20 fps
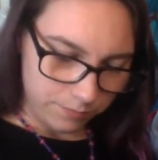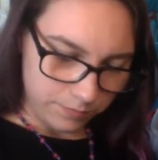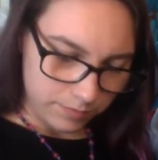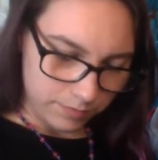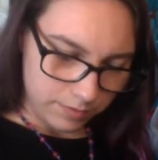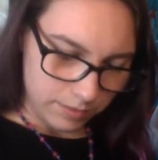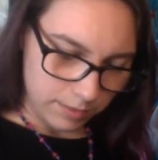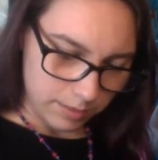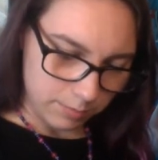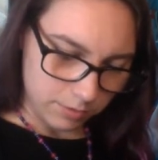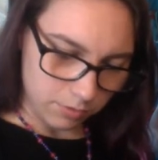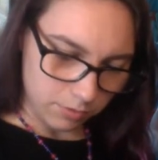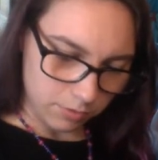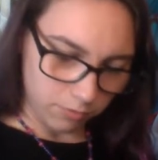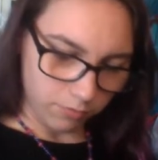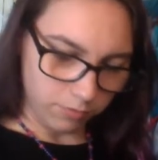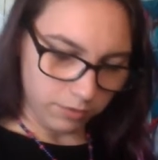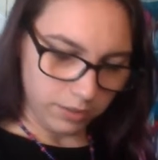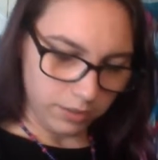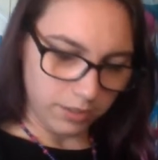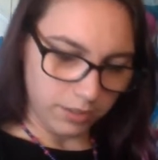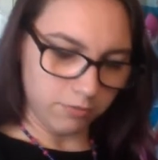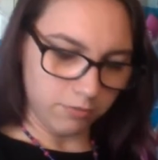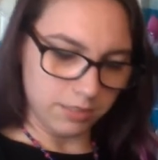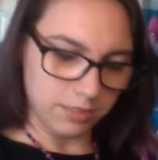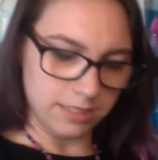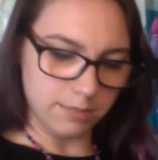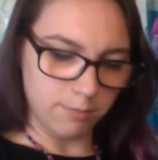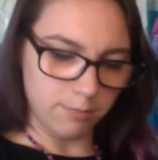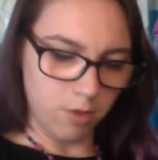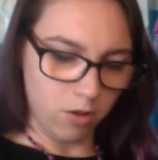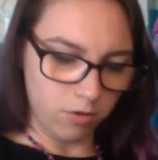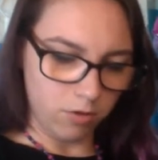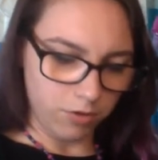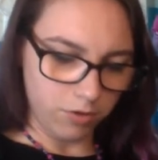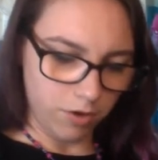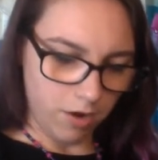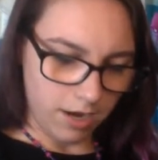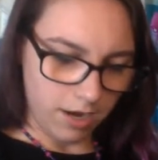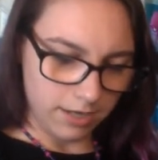some sort of little small
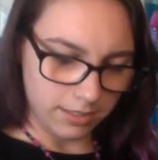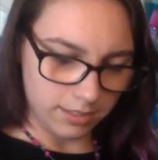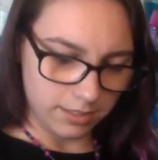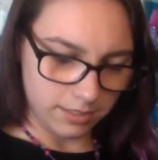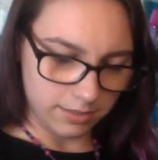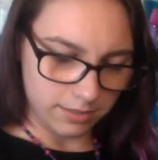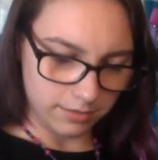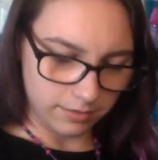knot,